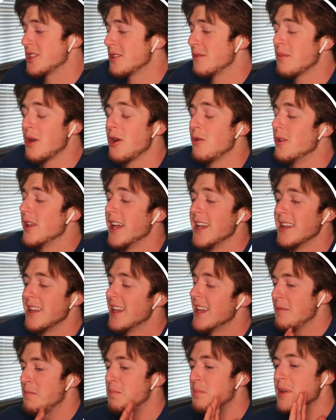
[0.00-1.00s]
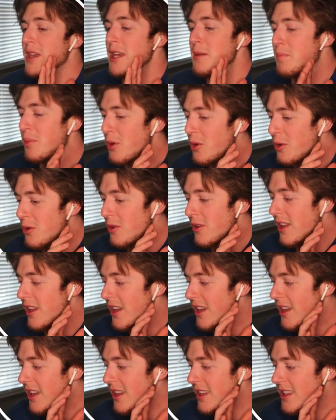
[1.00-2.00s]
bro, like, people
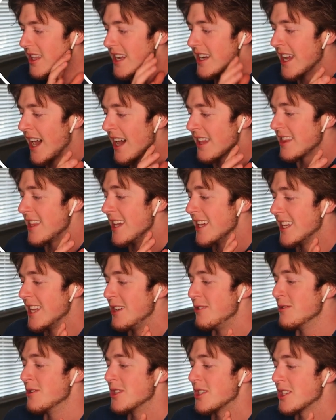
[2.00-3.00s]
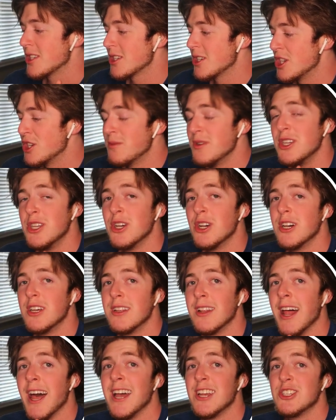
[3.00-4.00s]
did not think he was gonna be good
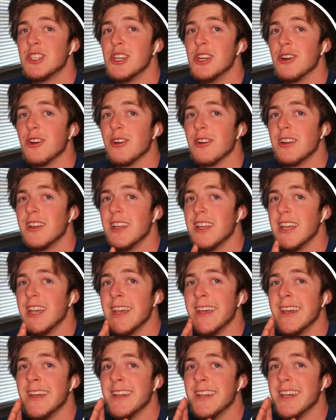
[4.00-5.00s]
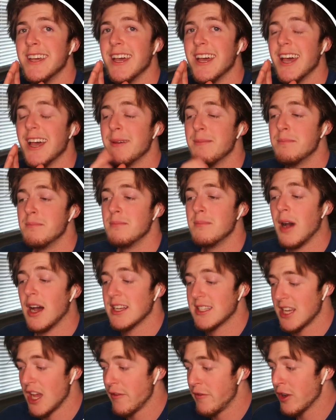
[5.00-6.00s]
last year, and
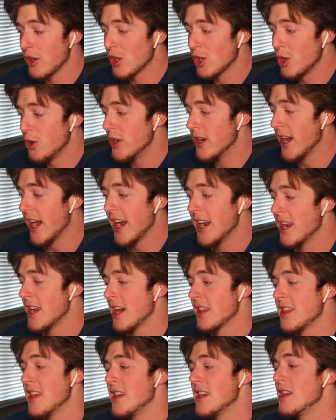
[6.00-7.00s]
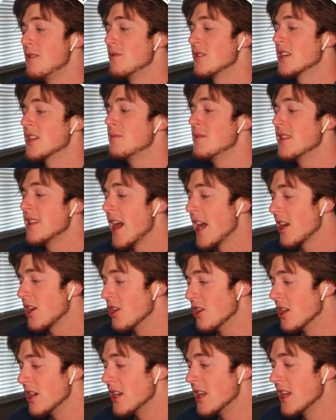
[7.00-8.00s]
myself included, I did not think he was going to be that
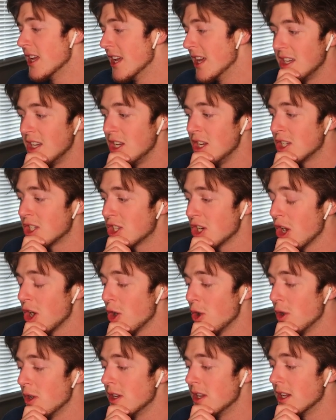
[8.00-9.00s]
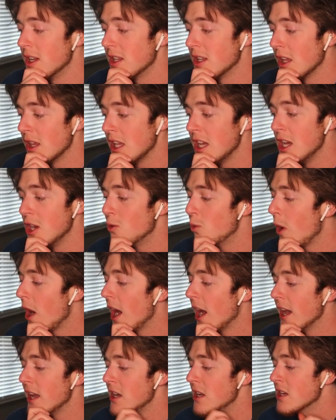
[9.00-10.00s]
good. He showed the league
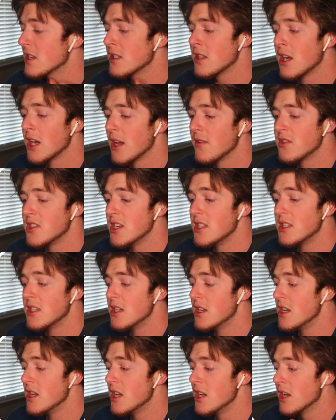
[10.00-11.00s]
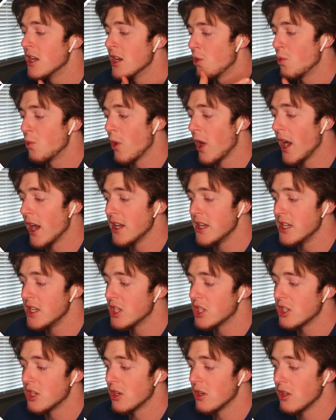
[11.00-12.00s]
why he does not have CTE, why he's
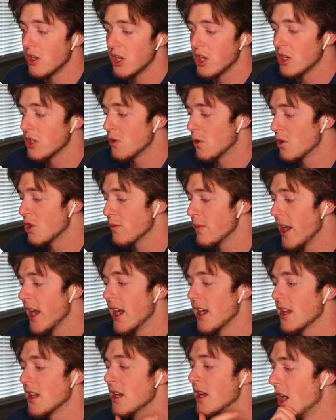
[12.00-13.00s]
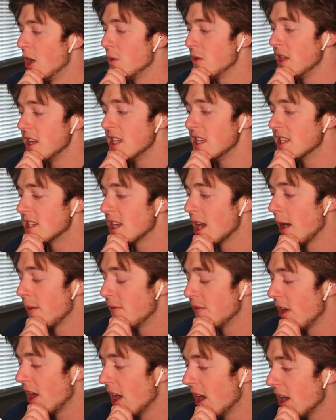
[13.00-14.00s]
still a good quarterback. I don't think he's
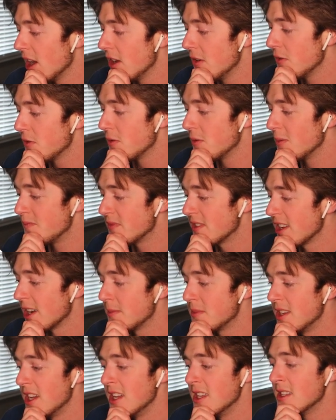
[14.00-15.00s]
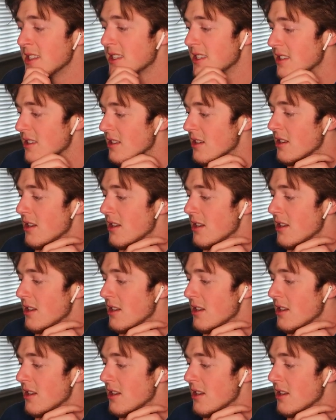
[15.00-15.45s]
top 5. Top 10's